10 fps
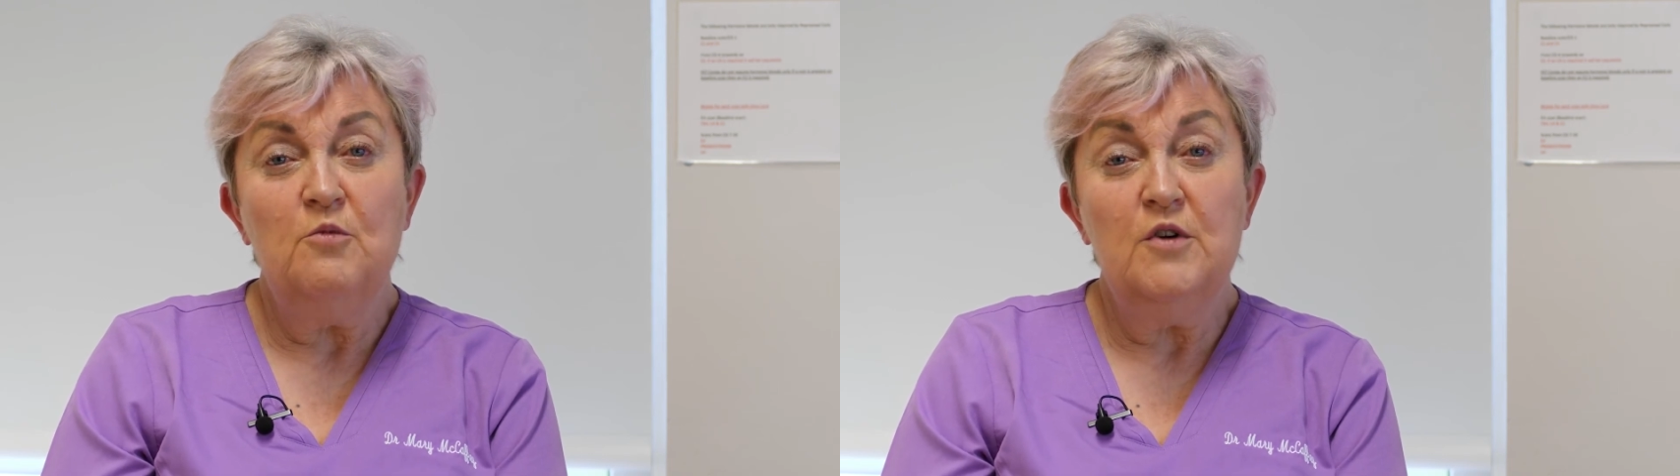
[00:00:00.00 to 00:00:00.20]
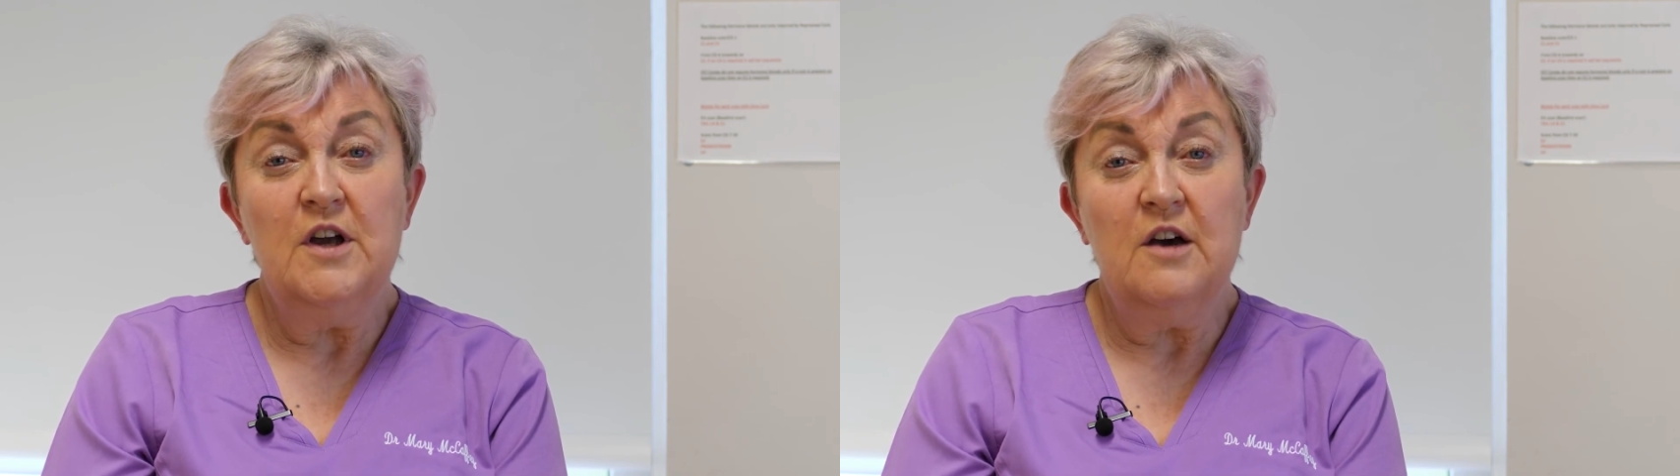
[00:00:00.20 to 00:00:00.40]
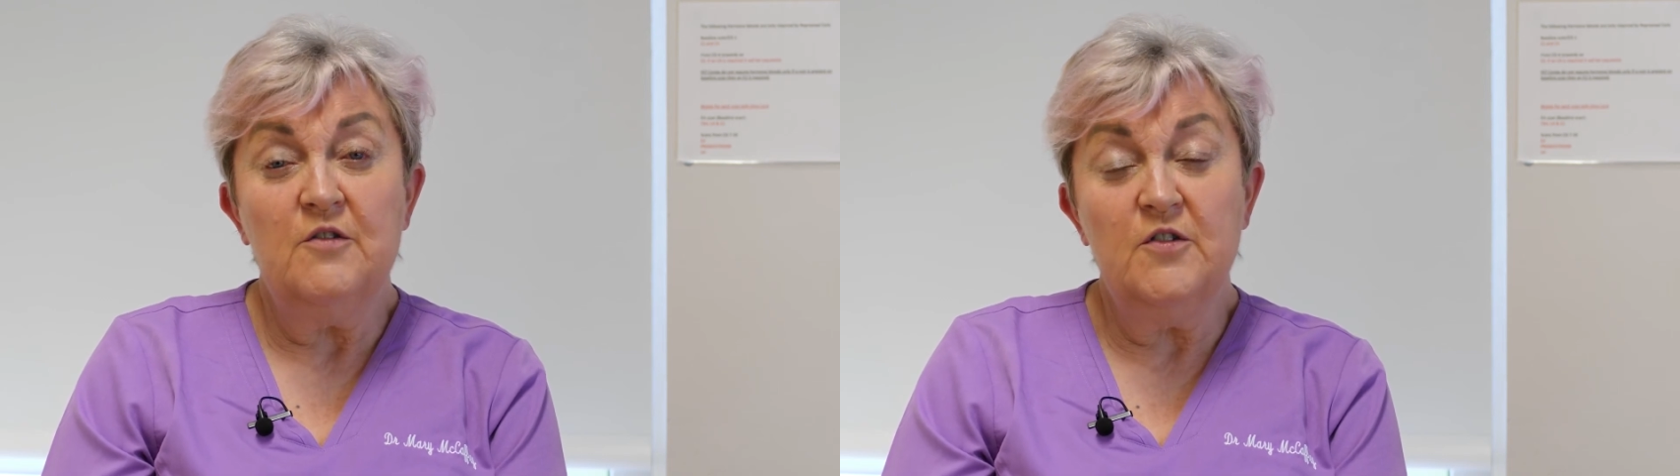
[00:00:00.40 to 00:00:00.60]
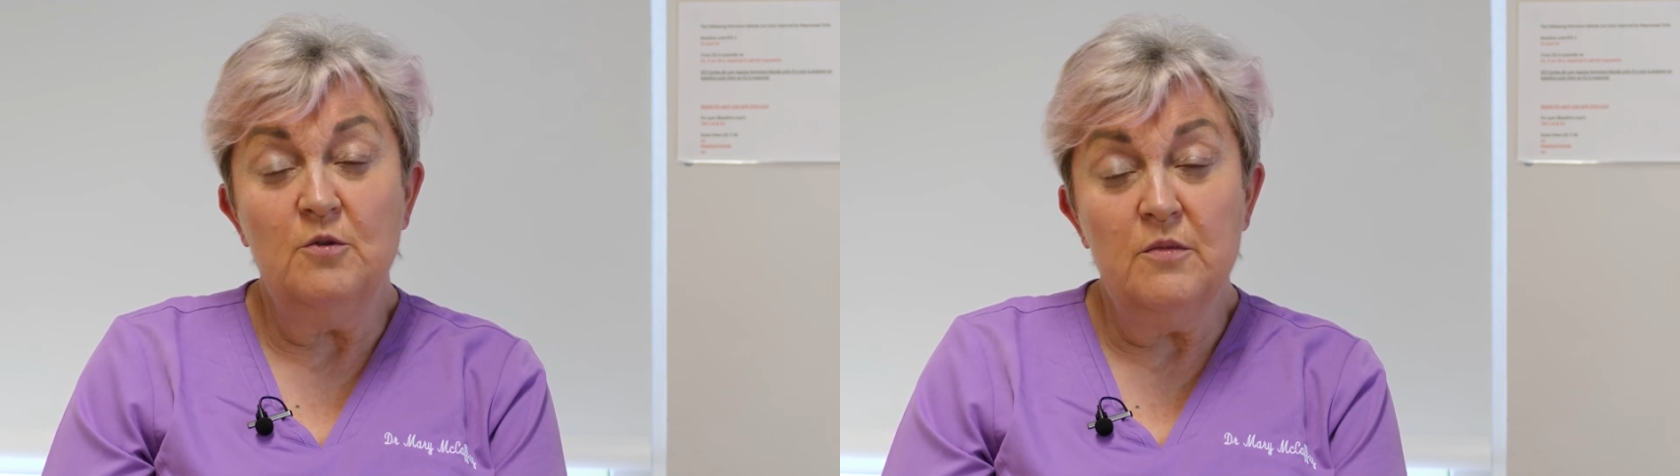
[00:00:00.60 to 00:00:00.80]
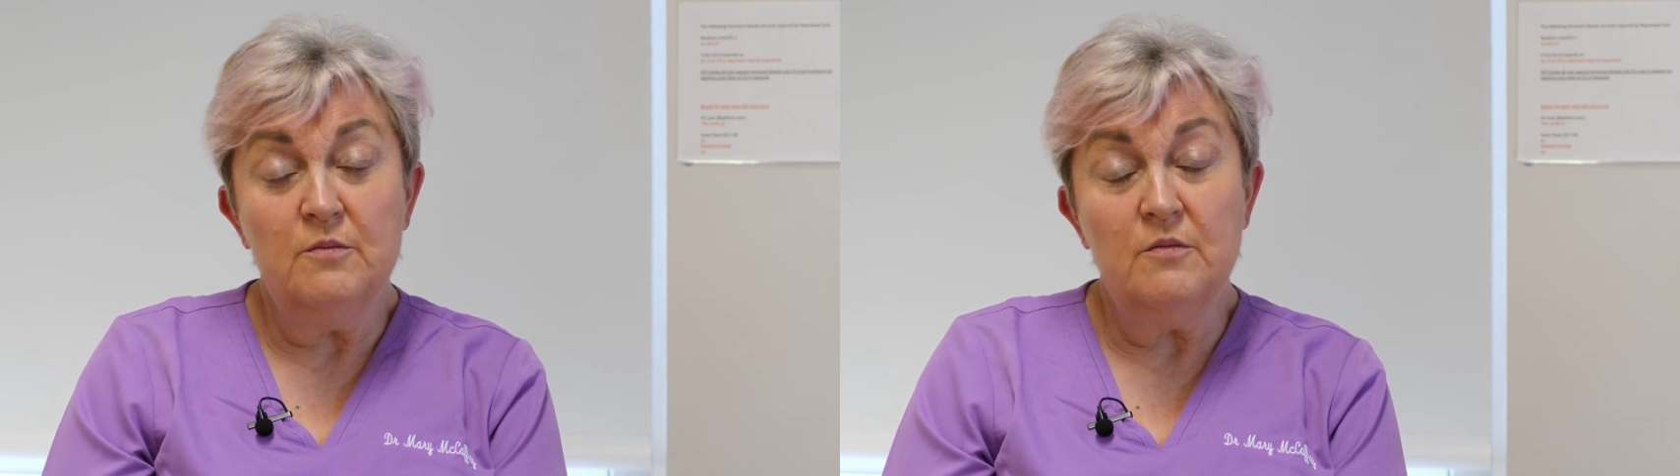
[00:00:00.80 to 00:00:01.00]
we have
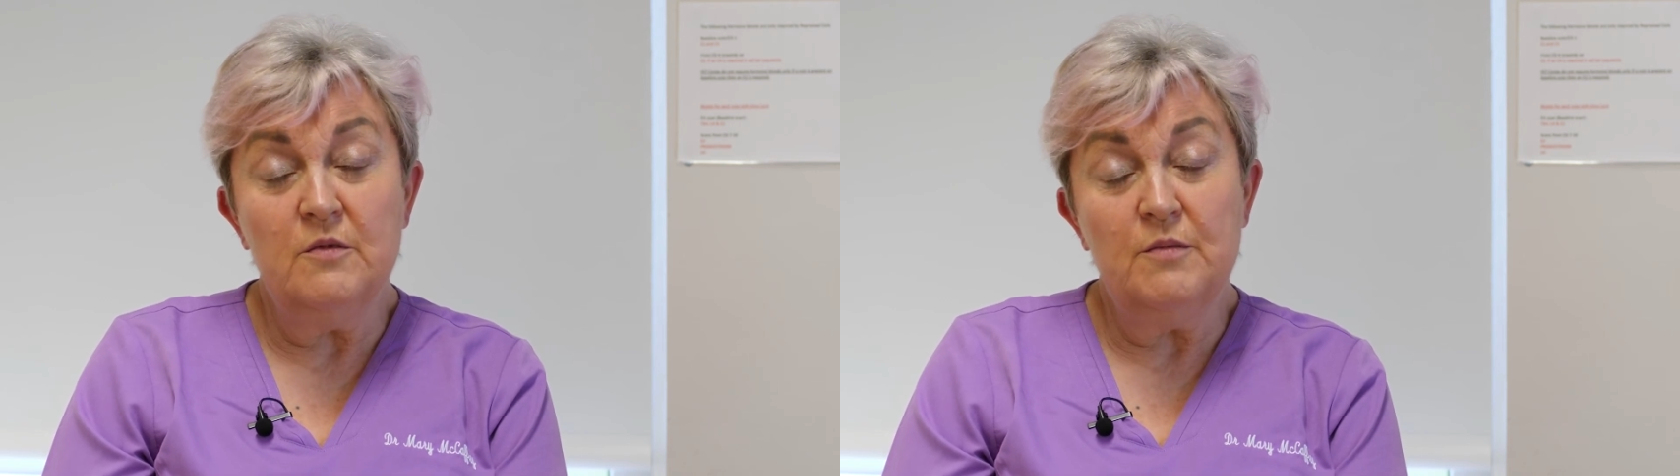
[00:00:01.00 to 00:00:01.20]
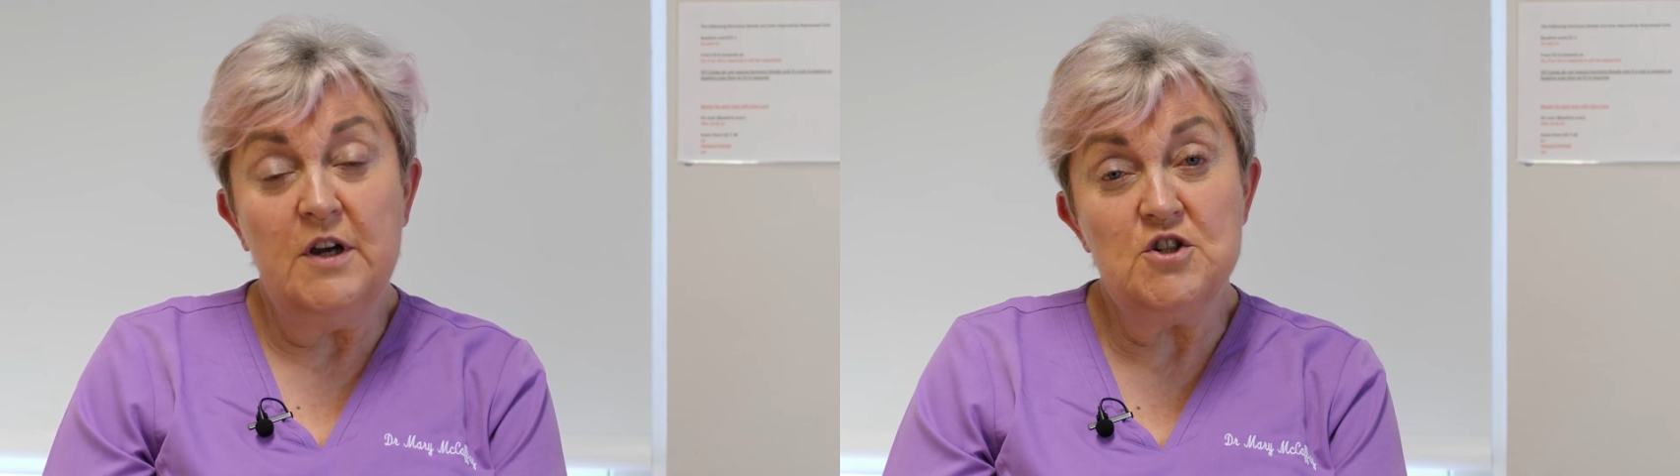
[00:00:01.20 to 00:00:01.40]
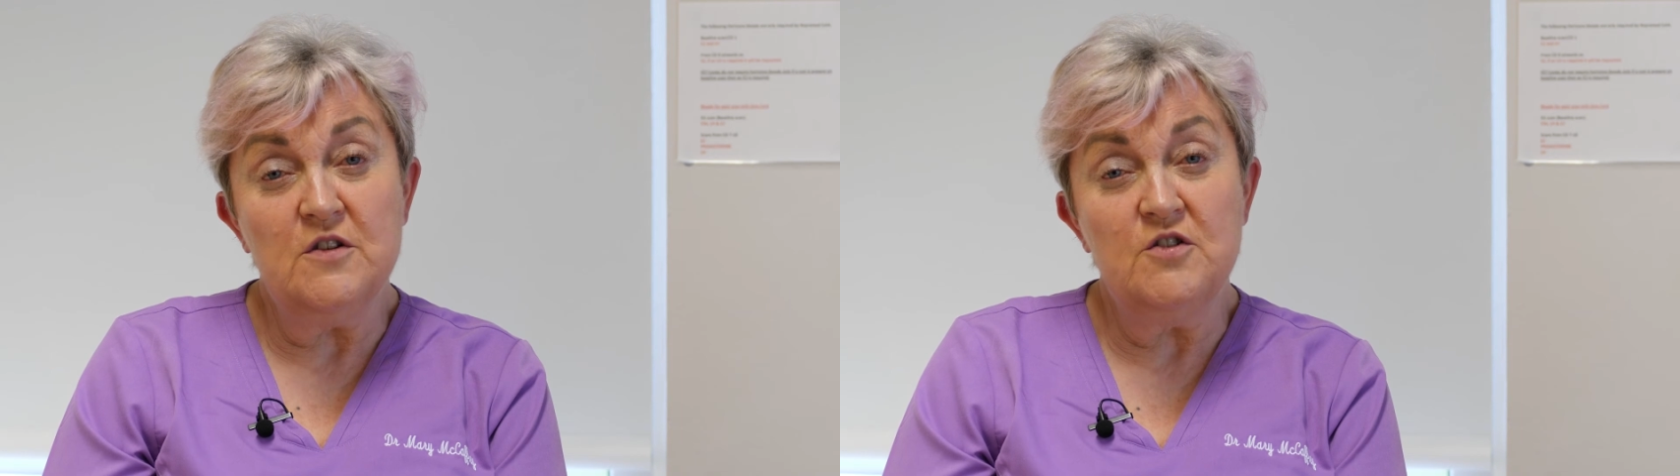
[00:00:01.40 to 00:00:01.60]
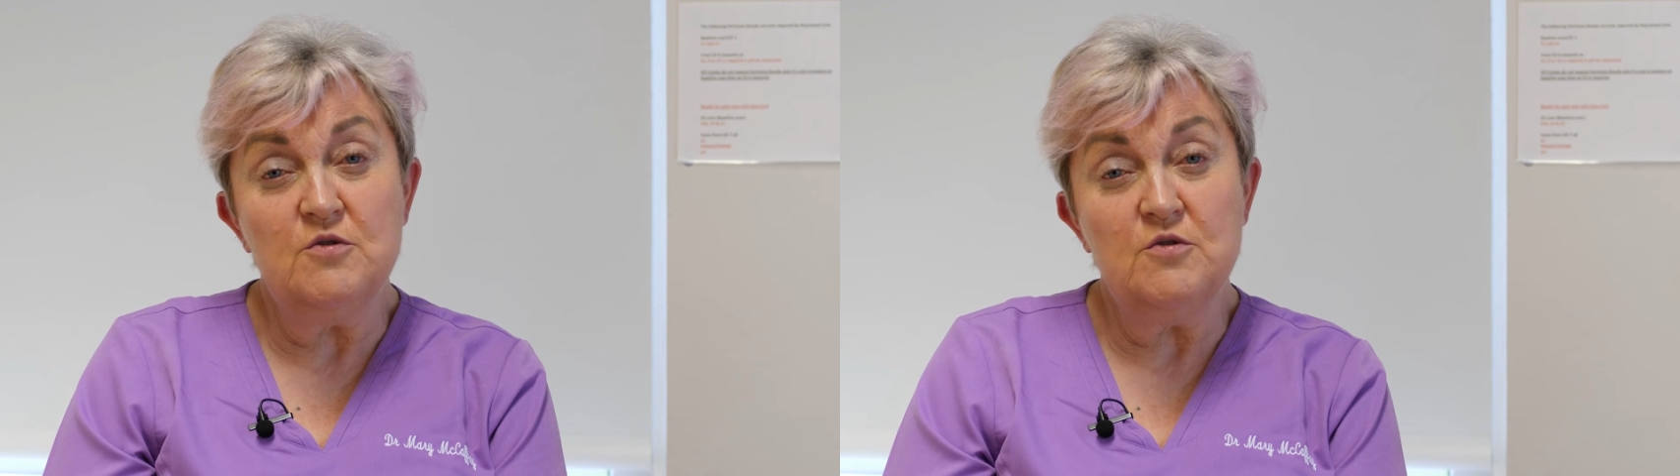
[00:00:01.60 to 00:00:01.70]
some patients